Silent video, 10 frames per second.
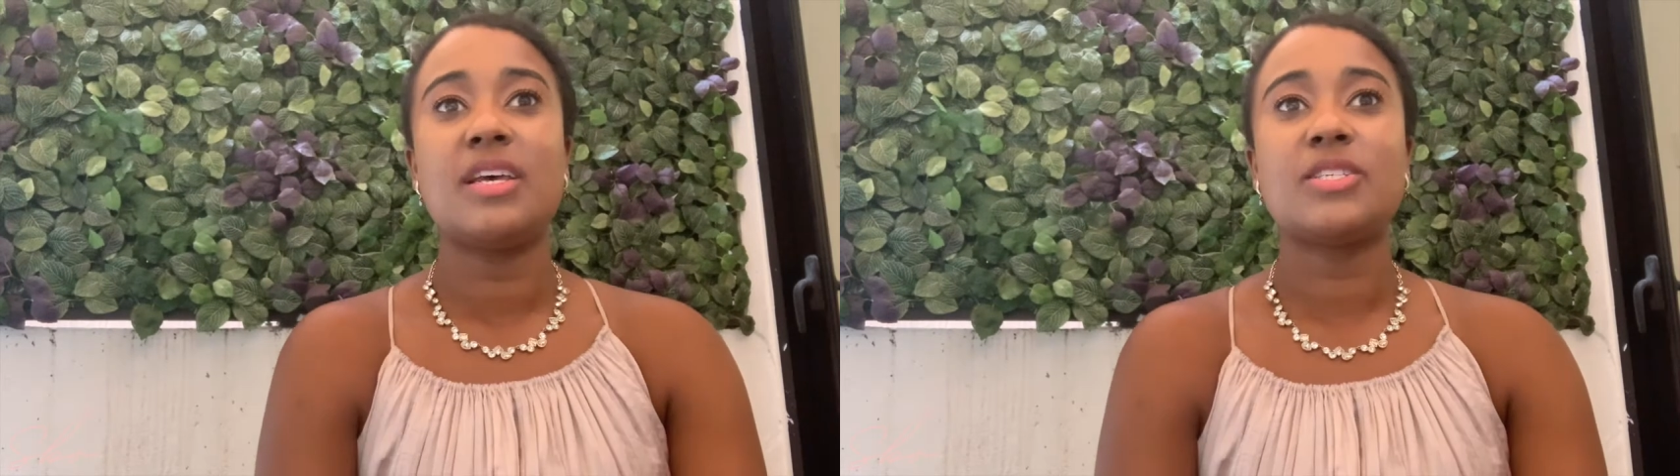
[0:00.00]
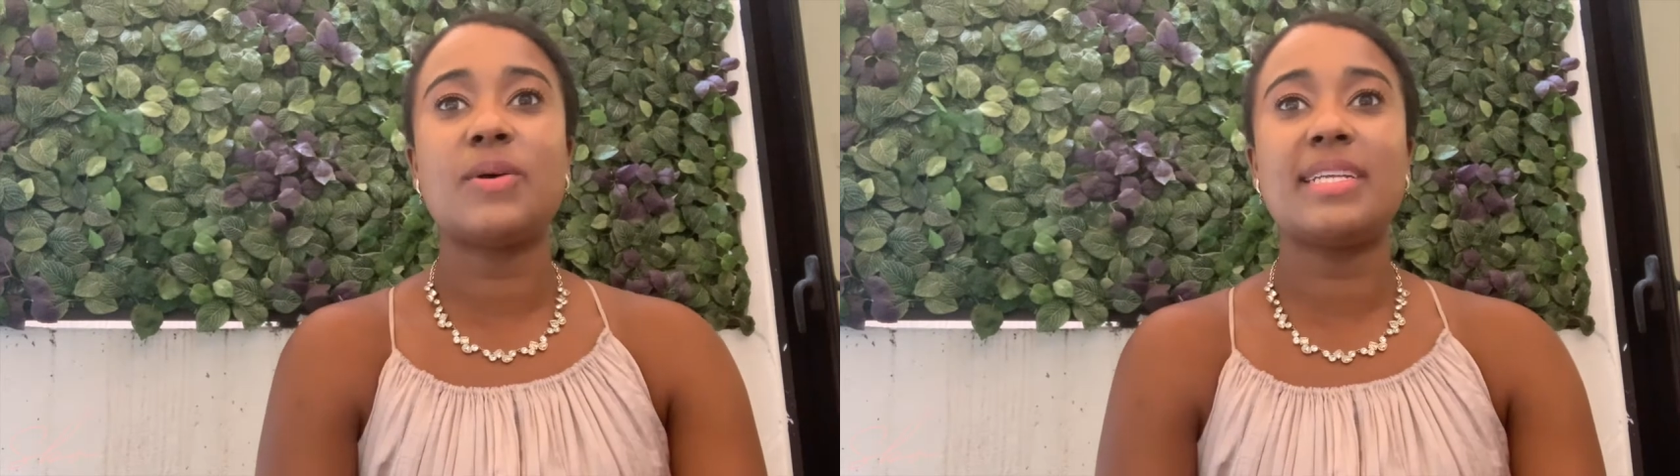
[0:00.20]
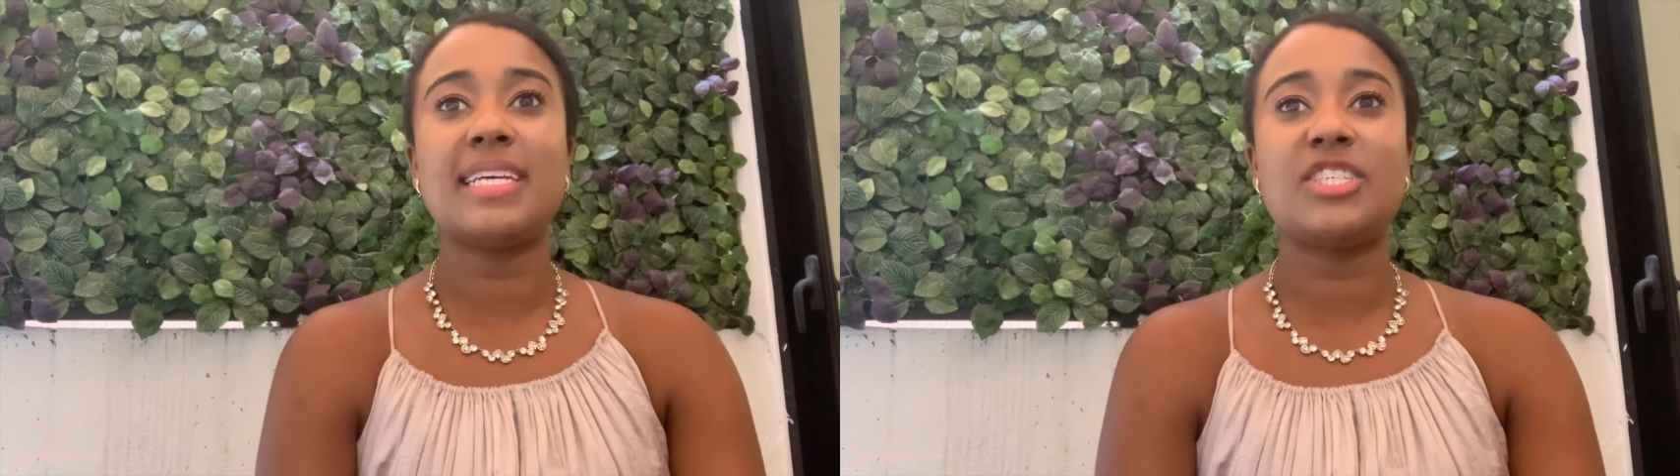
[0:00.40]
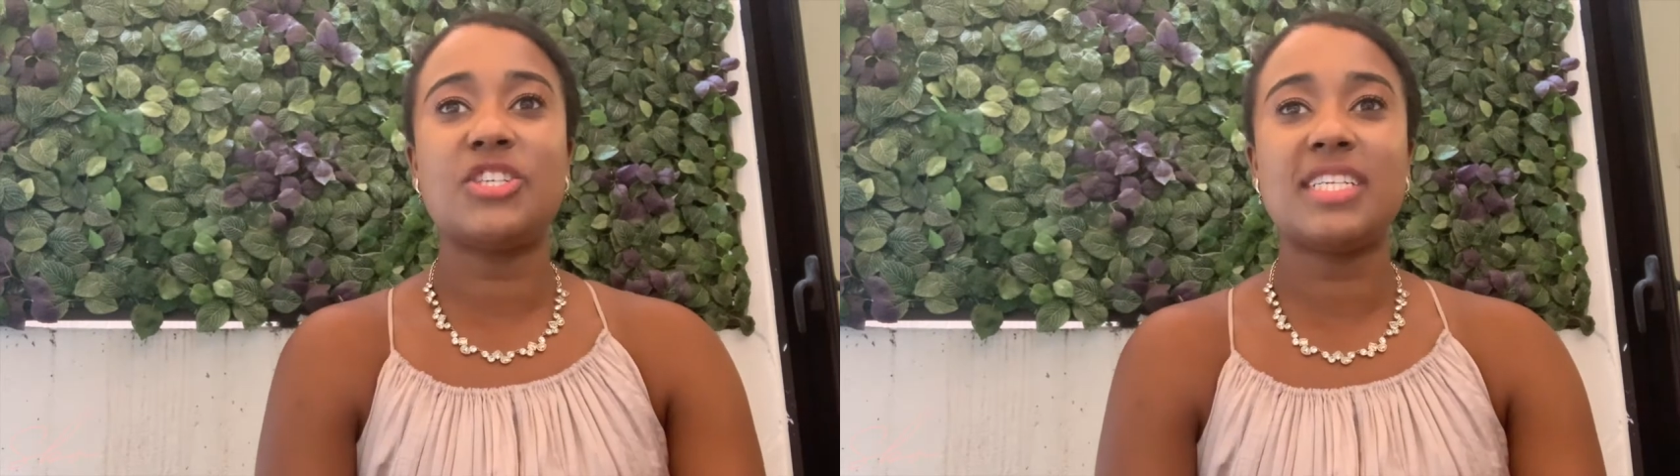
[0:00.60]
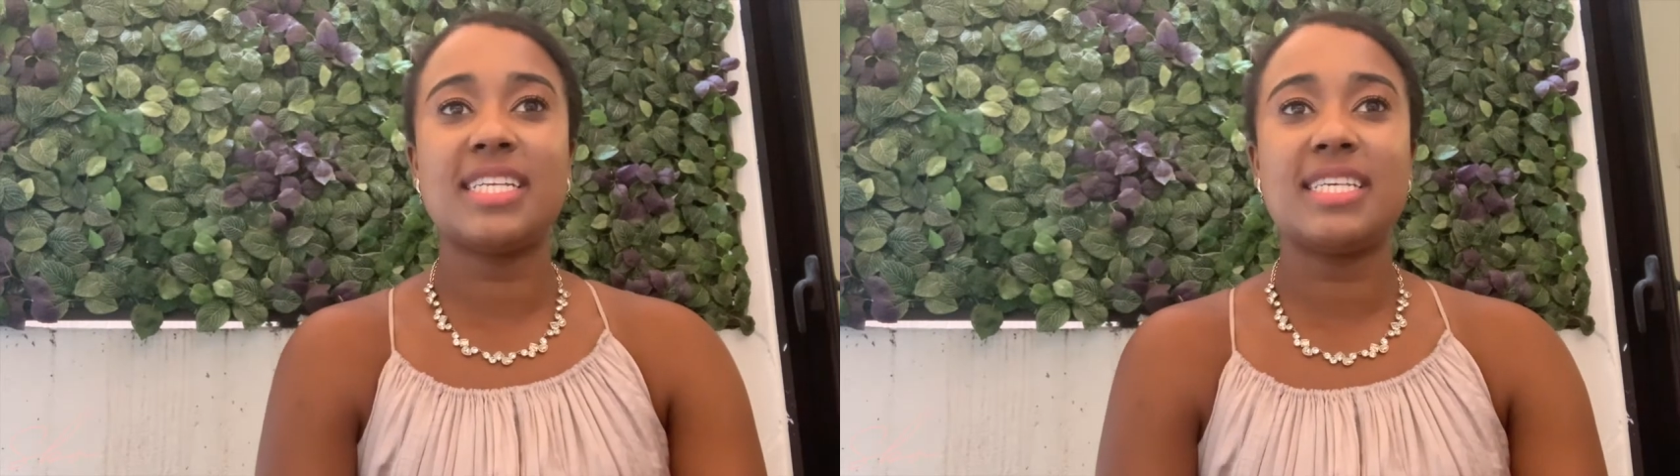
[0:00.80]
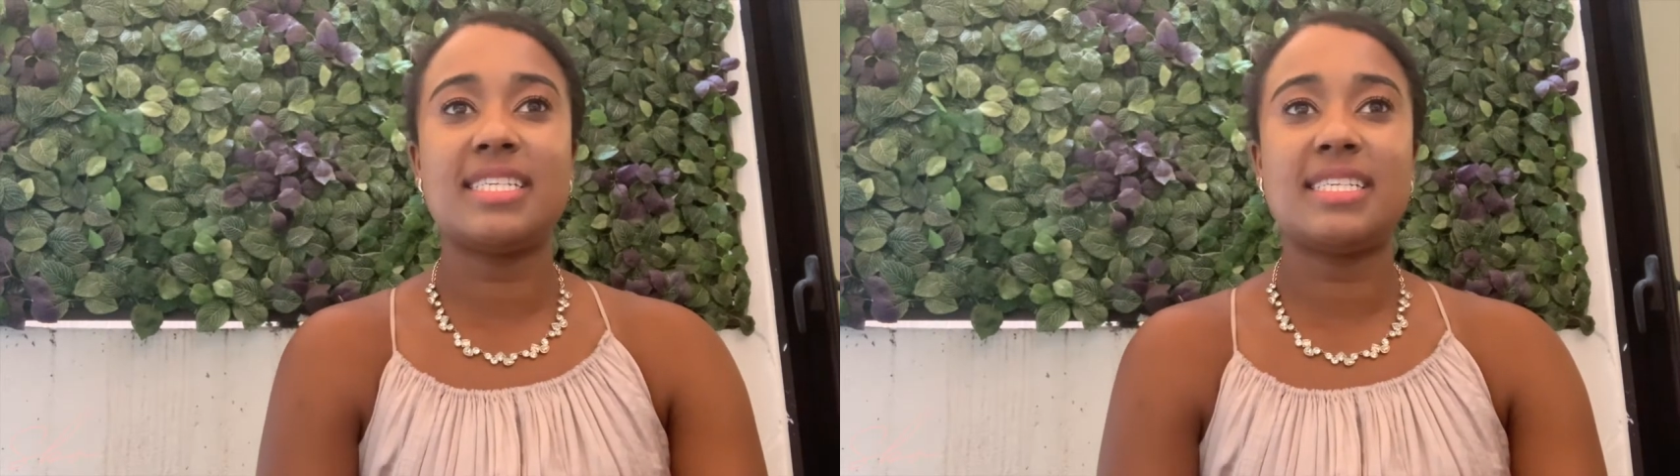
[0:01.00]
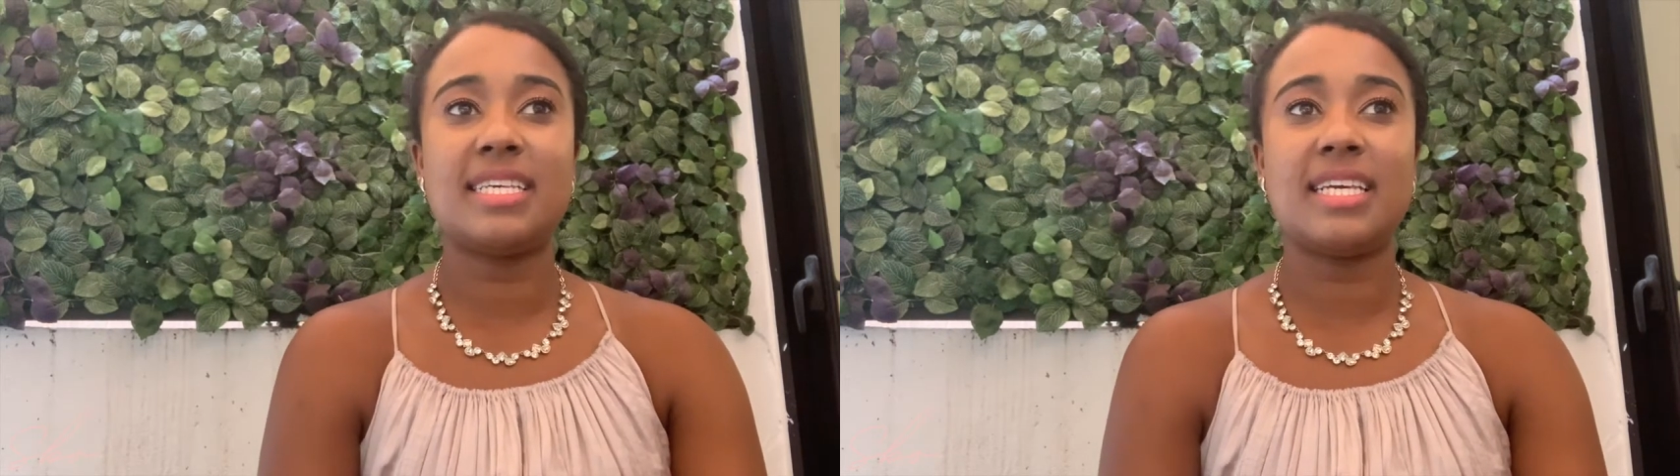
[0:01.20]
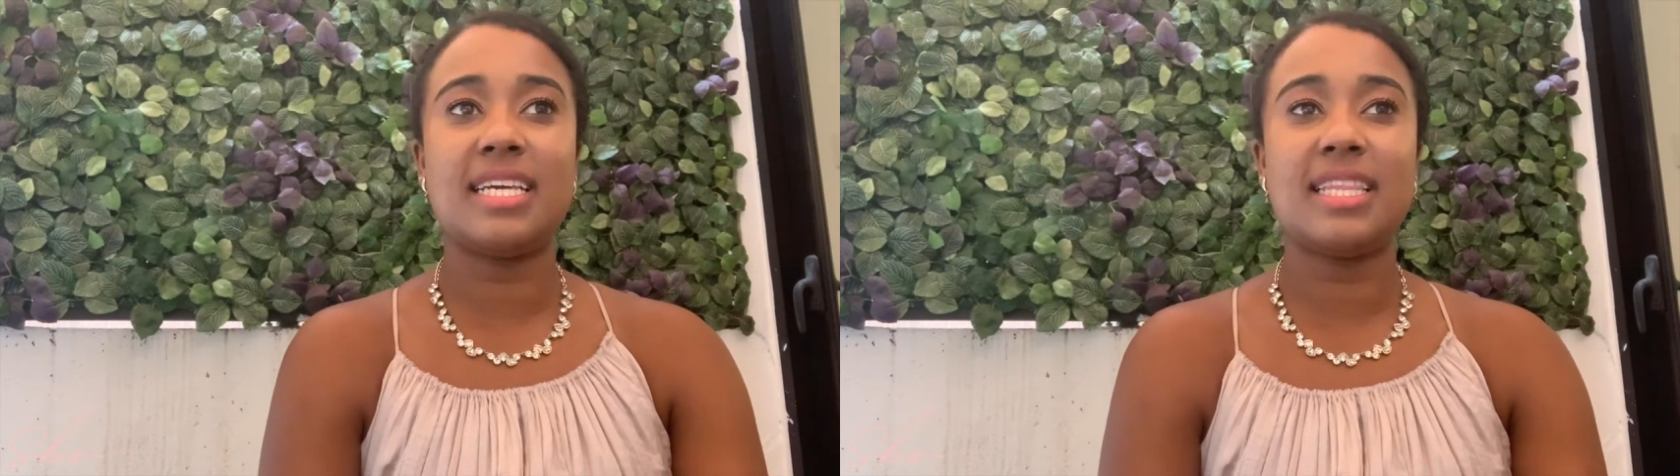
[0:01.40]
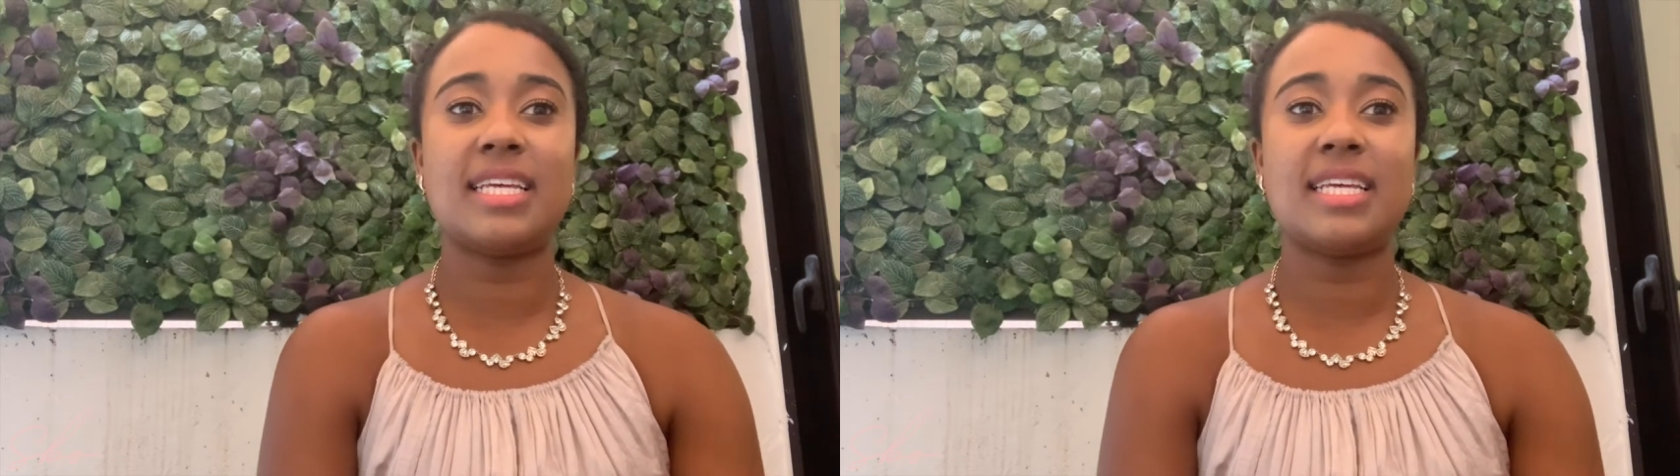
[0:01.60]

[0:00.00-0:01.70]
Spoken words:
So it's interesting to see